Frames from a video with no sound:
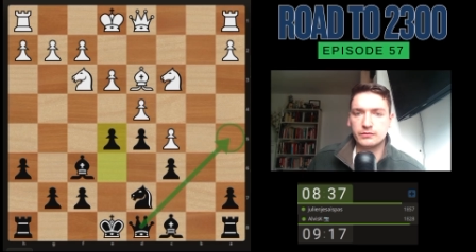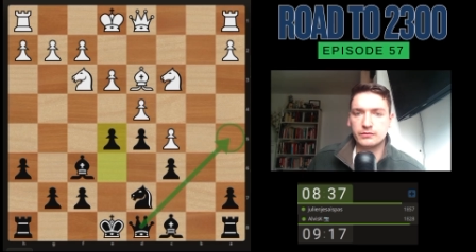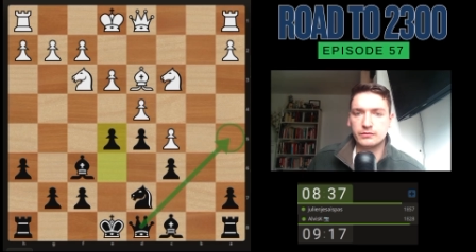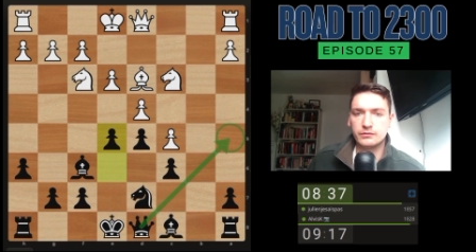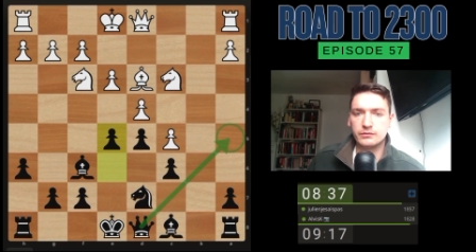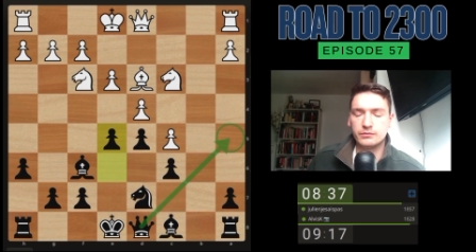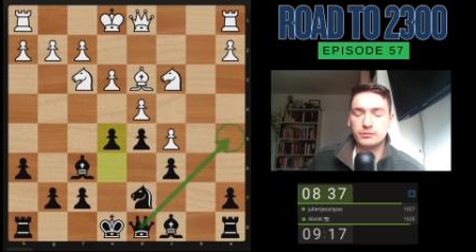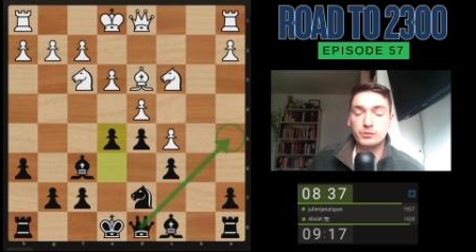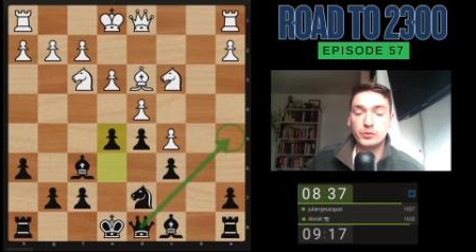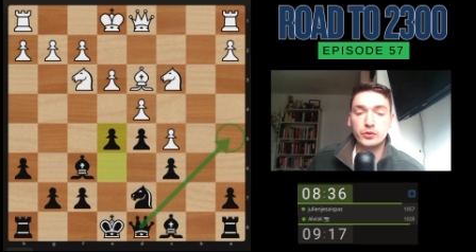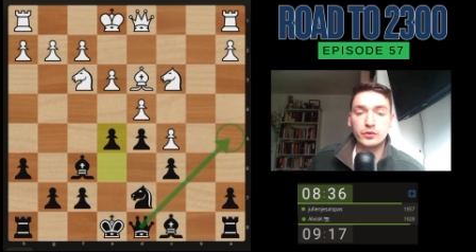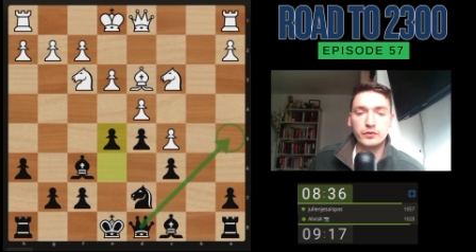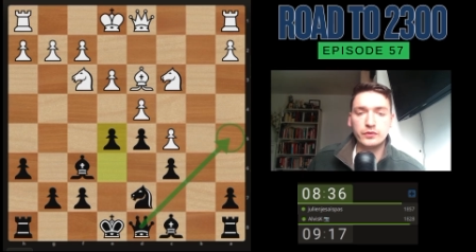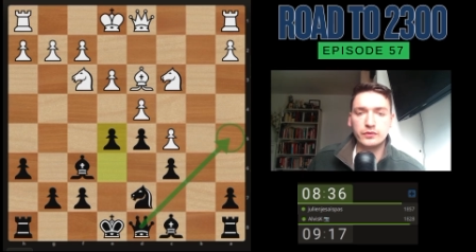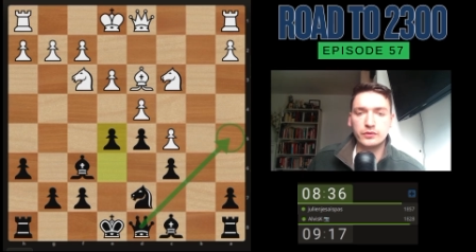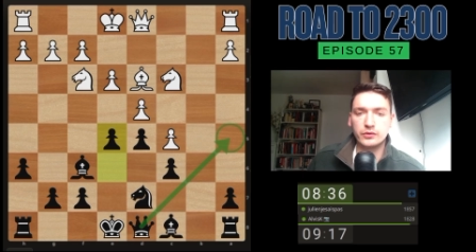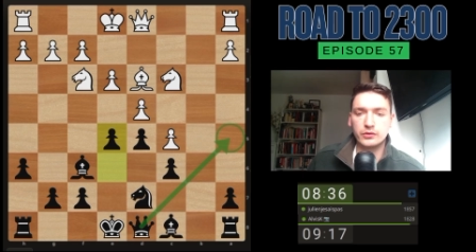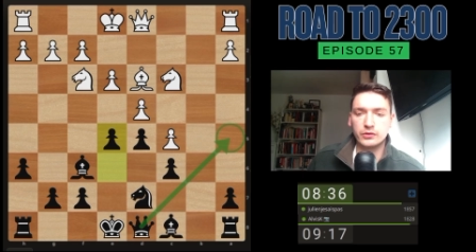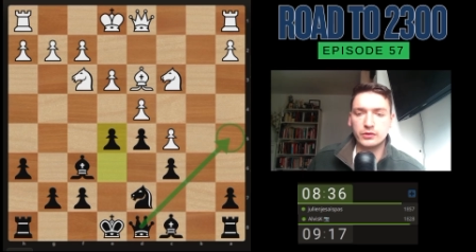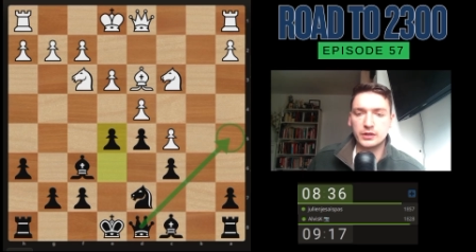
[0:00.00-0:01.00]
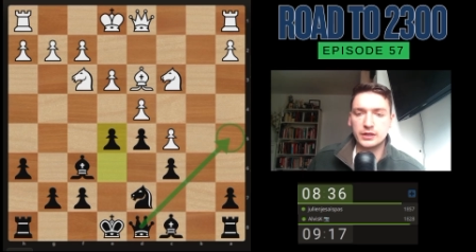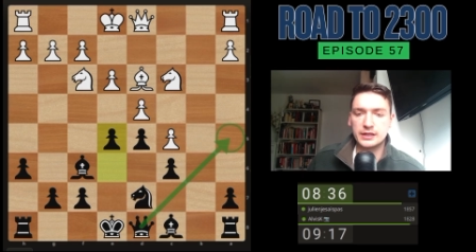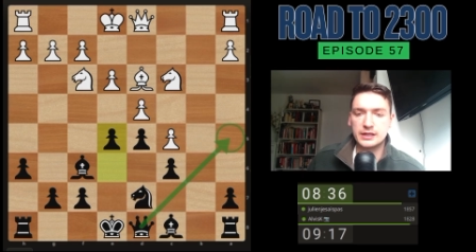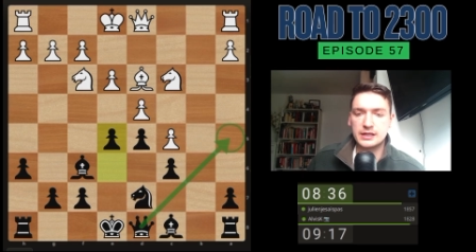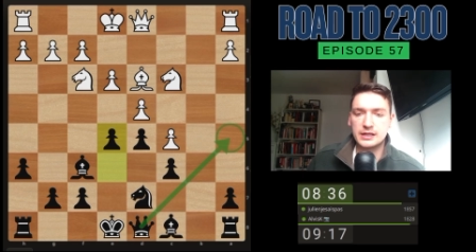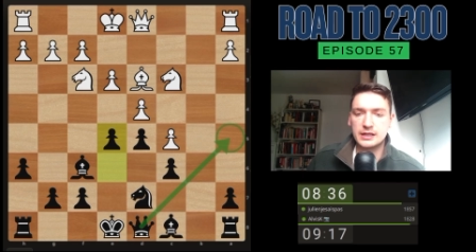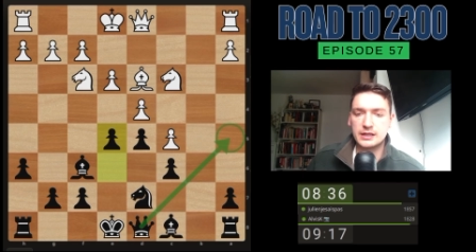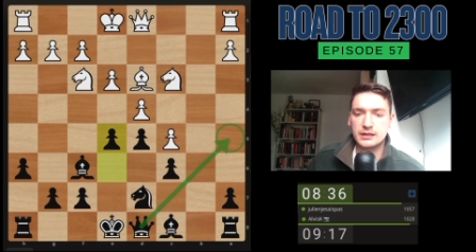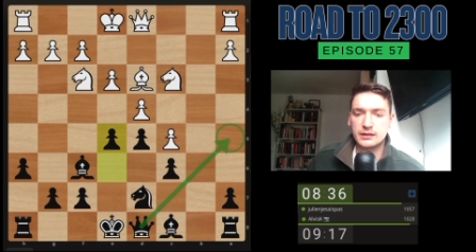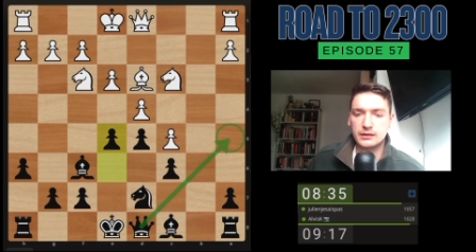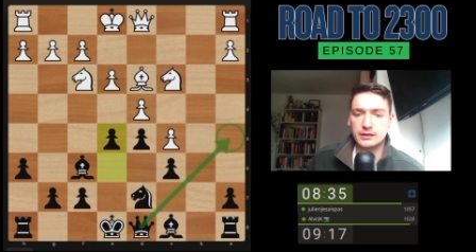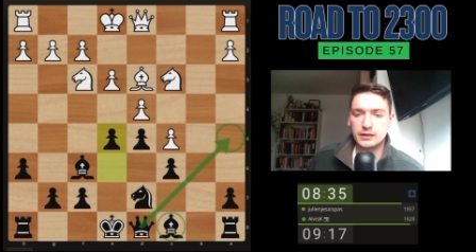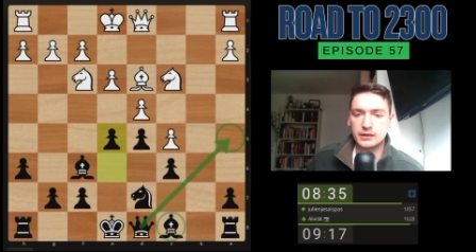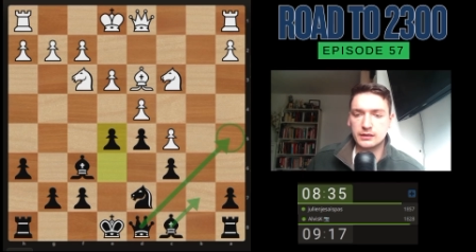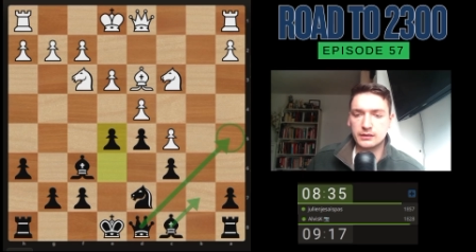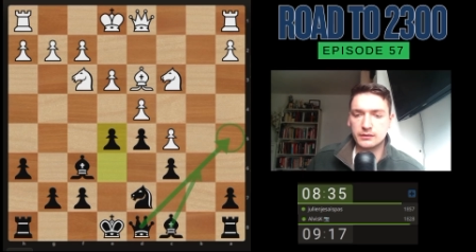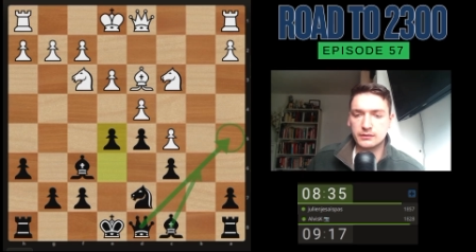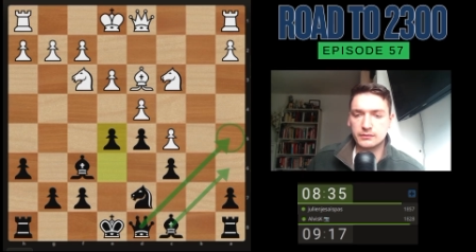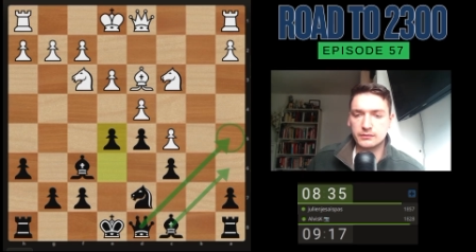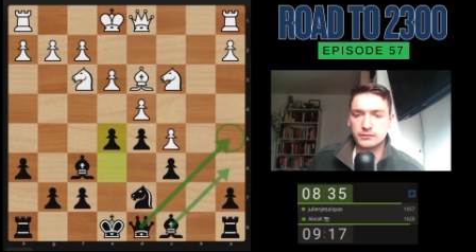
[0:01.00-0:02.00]
move or idea,
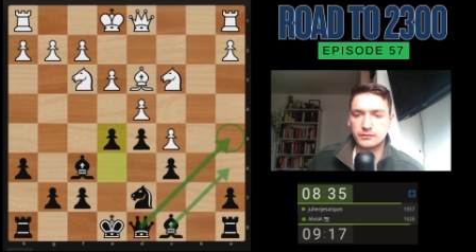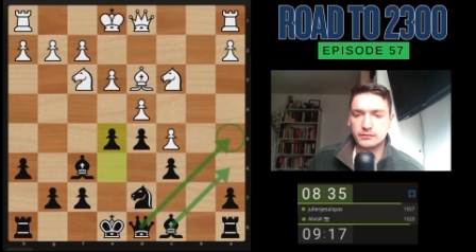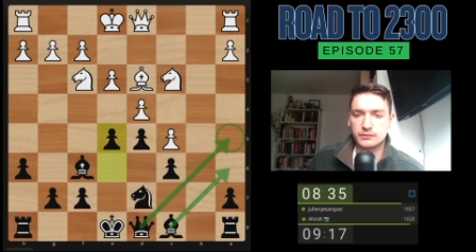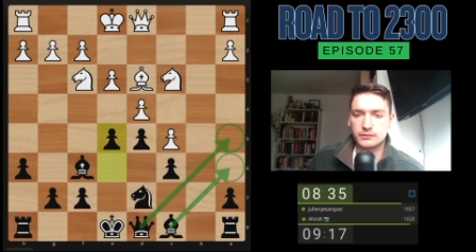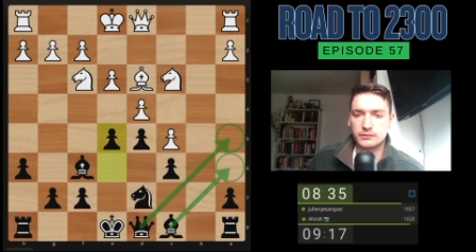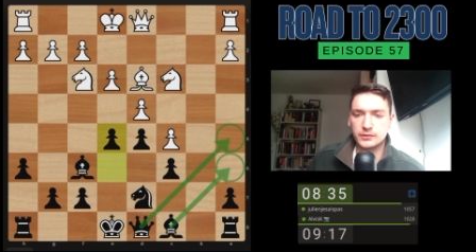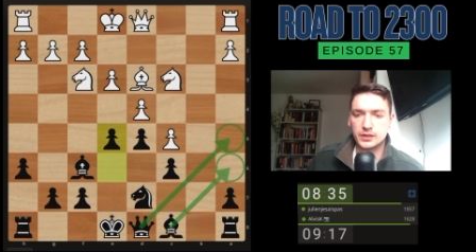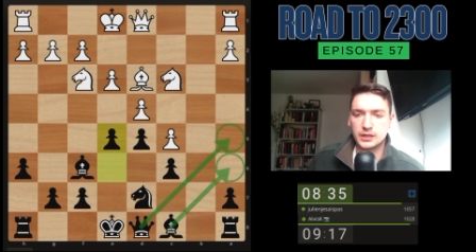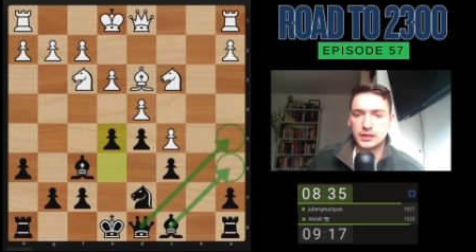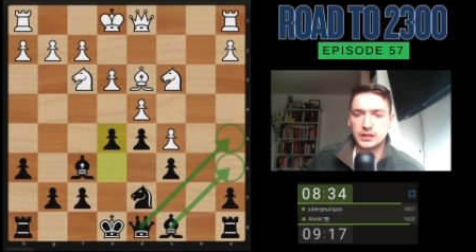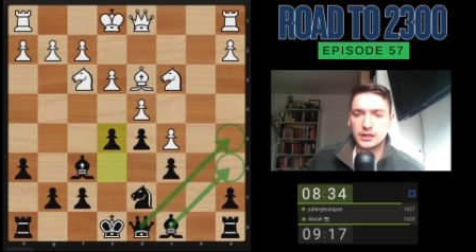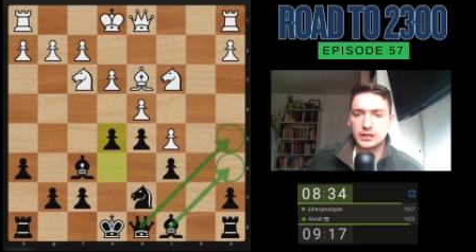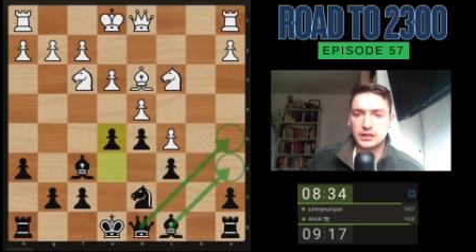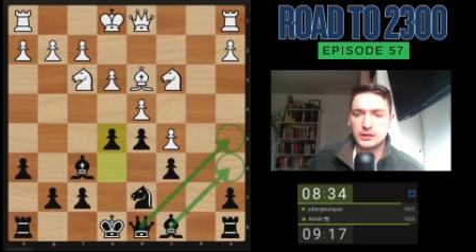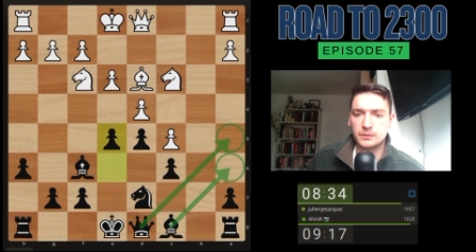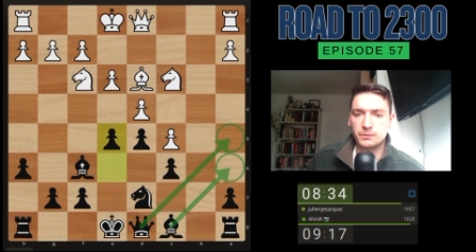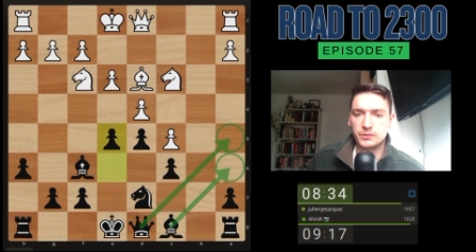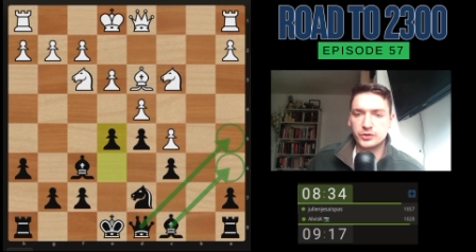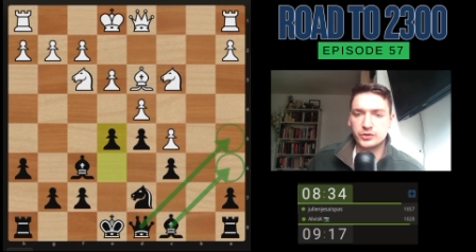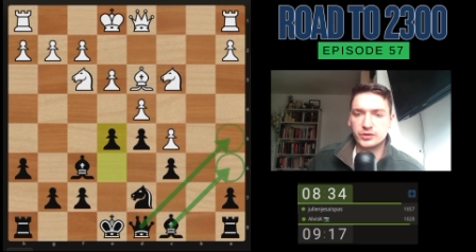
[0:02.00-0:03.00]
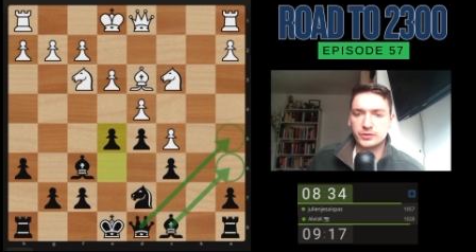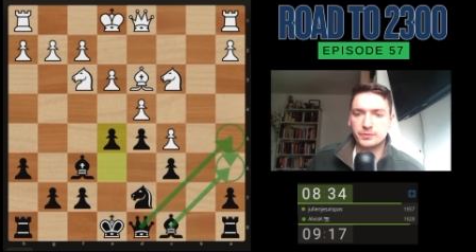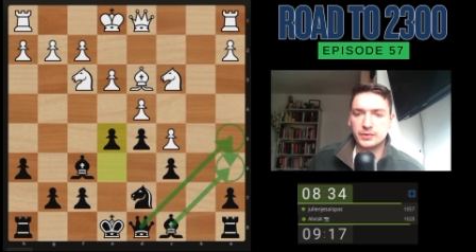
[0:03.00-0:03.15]
and bishop